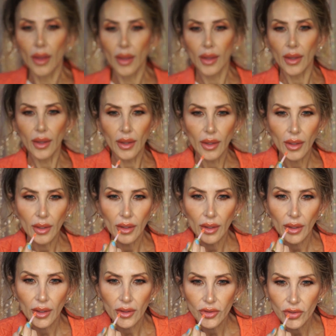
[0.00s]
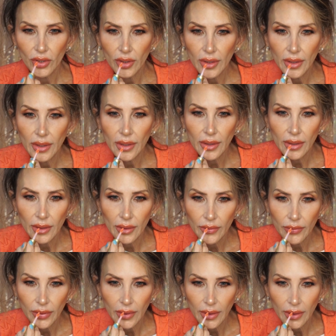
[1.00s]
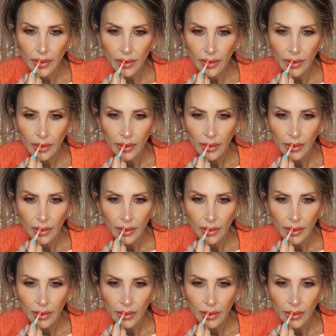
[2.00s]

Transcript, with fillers: And I took it up here